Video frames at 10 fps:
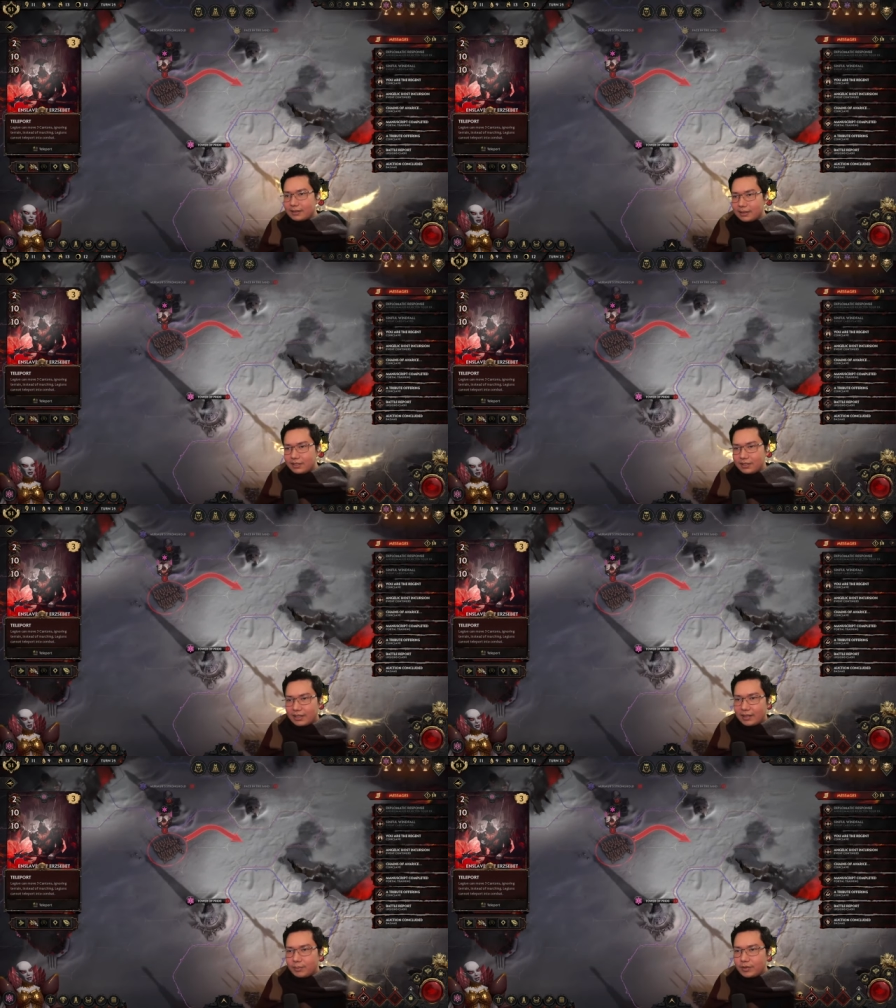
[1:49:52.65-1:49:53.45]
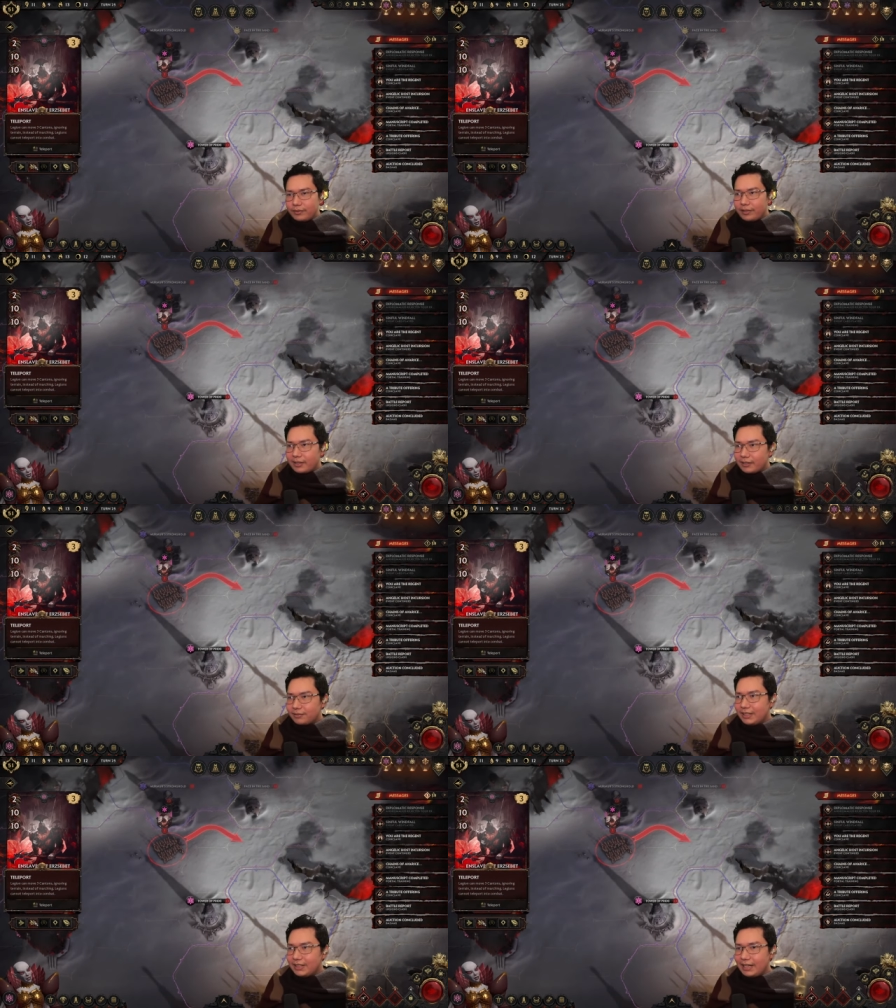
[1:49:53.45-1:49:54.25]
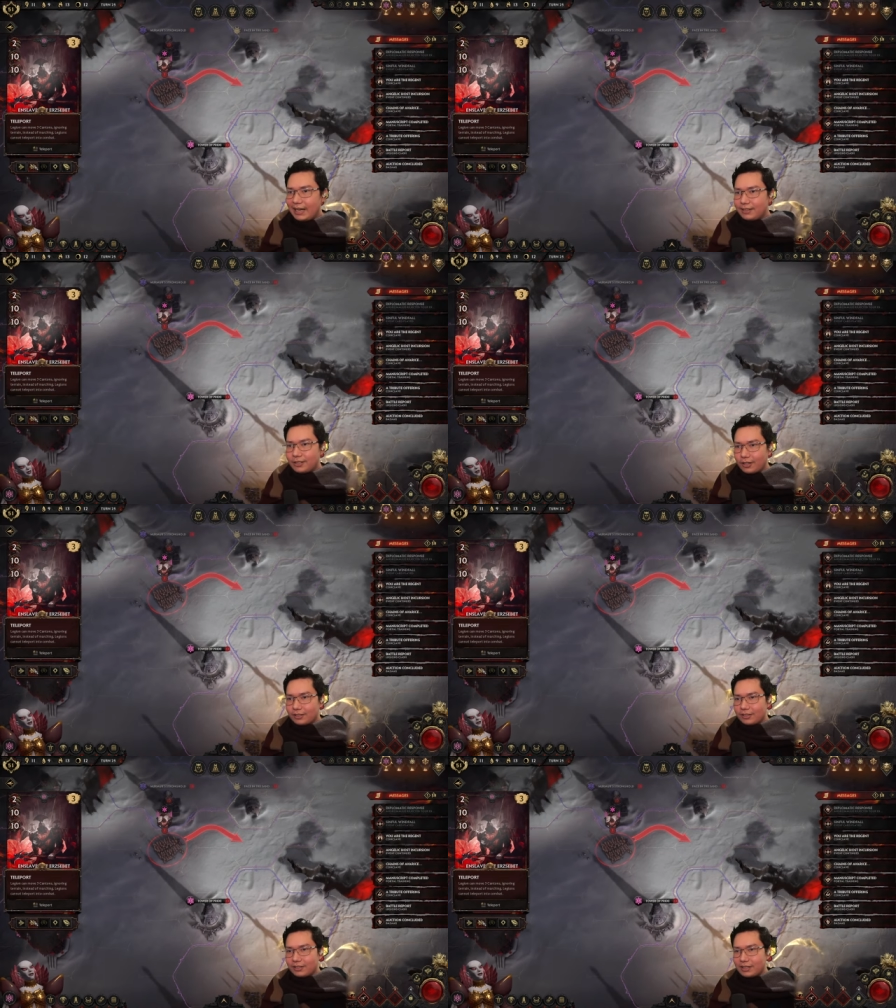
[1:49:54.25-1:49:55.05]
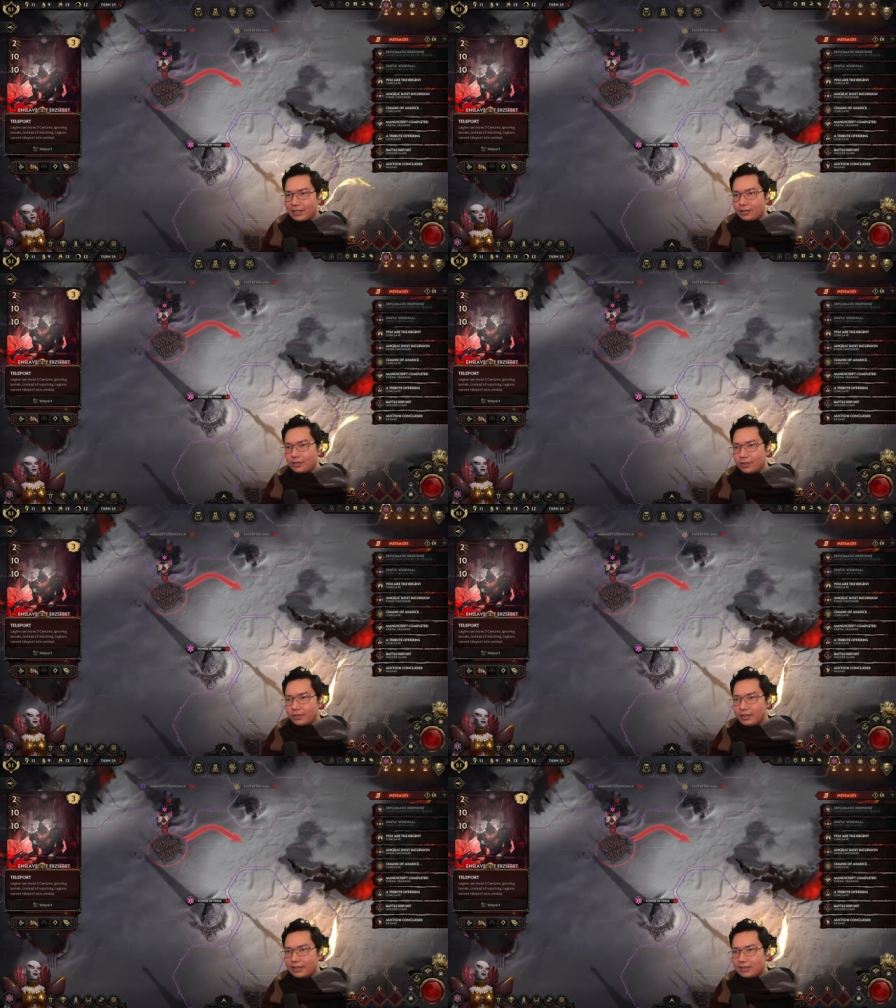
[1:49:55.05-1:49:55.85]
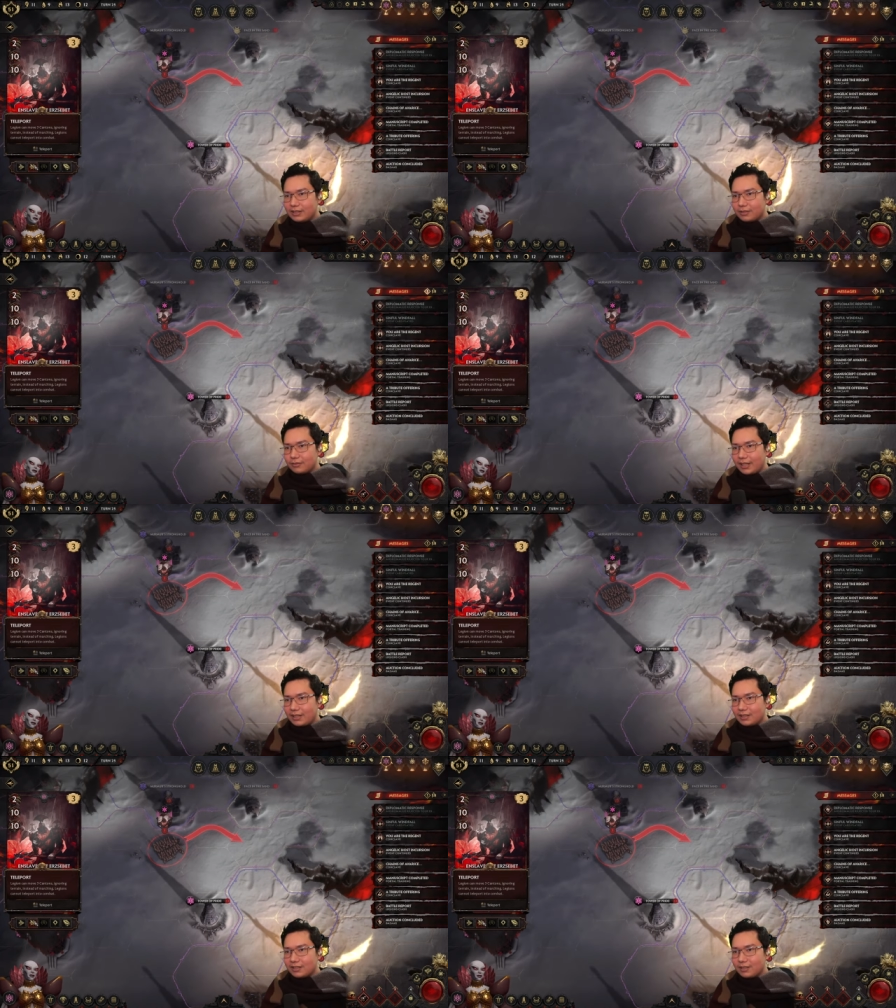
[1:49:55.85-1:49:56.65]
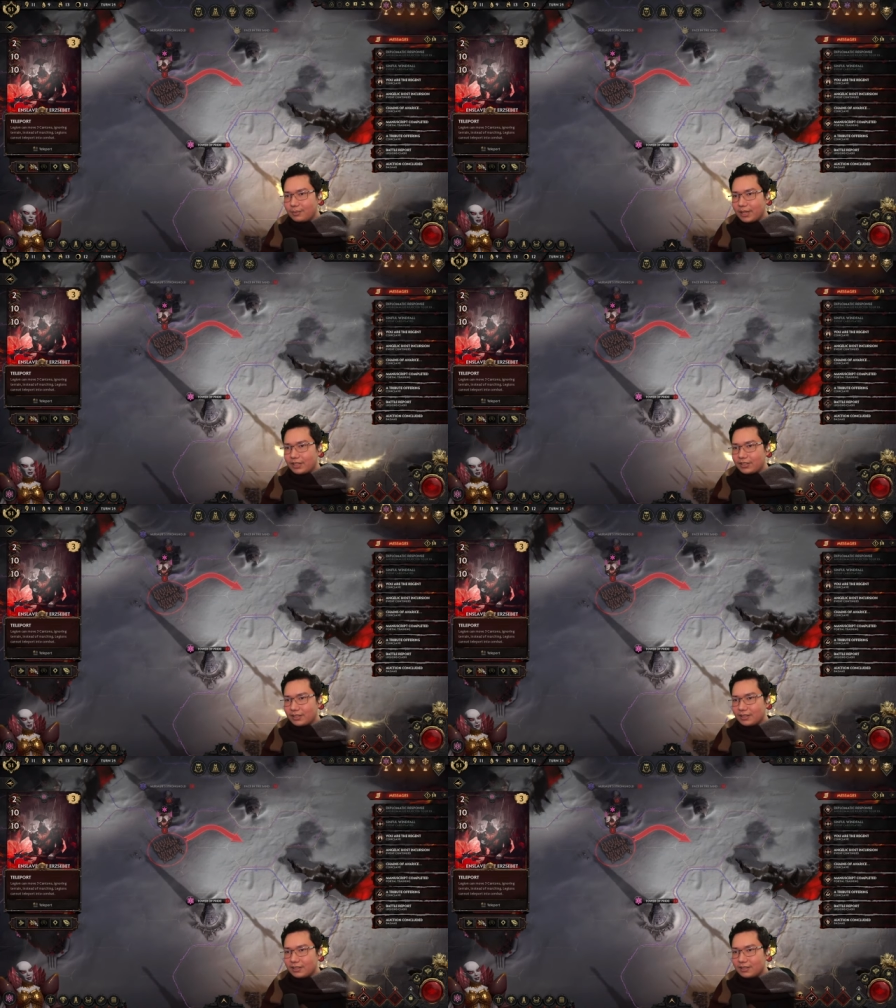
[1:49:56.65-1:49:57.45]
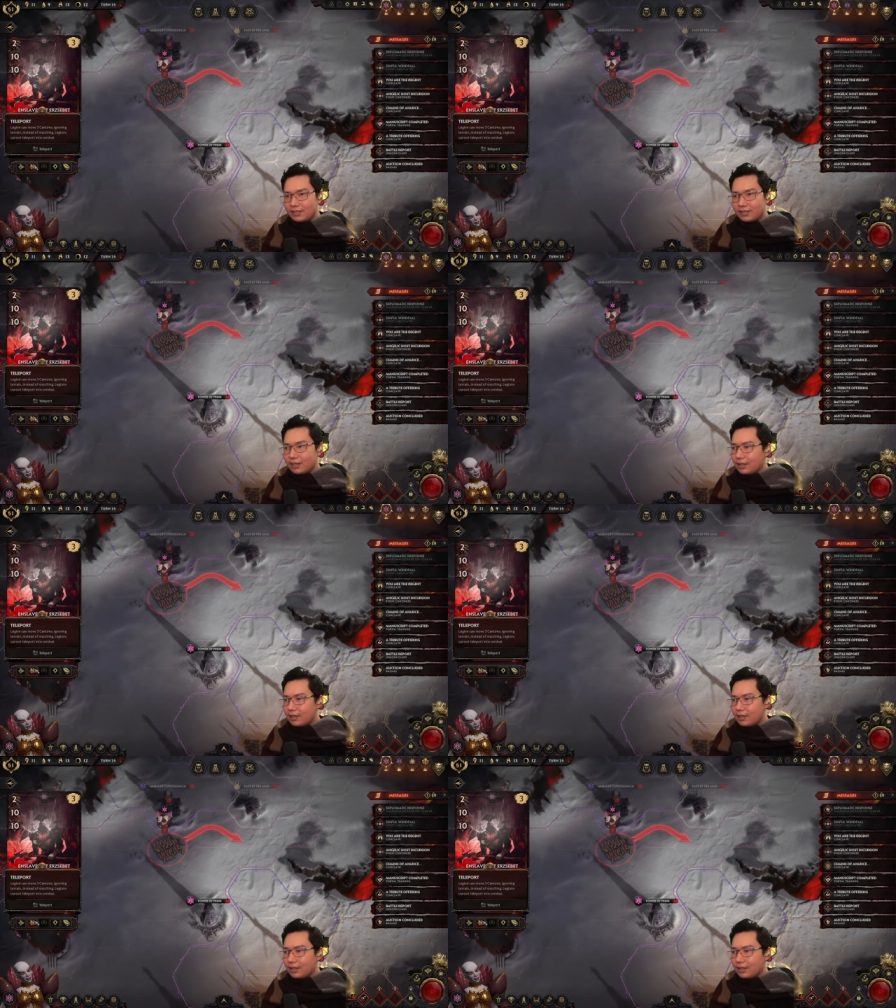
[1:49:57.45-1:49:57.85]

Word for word: Legion can move three cantons, ignoring terrain instead of marching. Legion's...